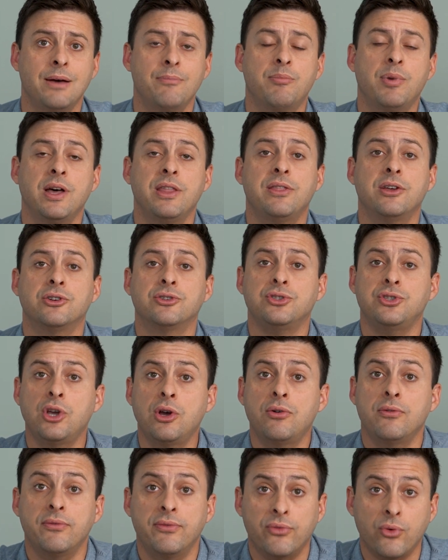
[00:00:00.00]
but there's
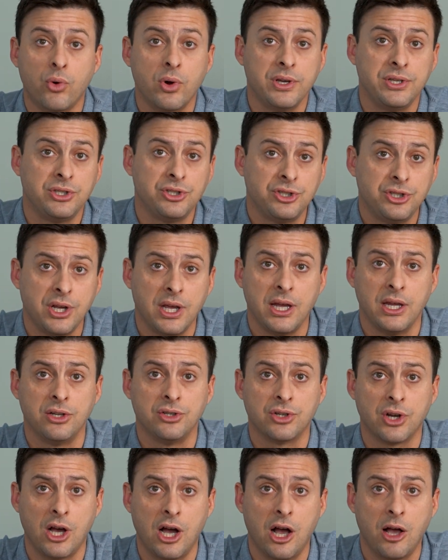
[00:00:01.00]
no voice
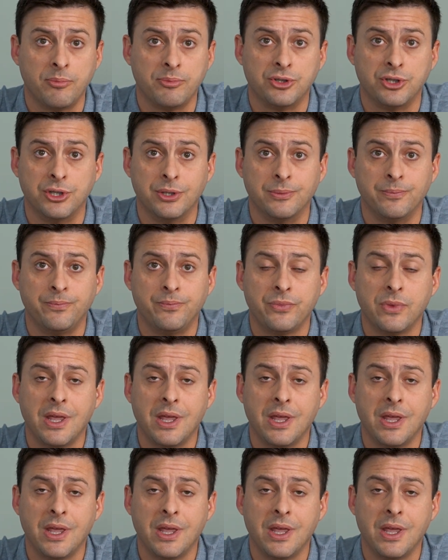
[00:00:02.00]
change option.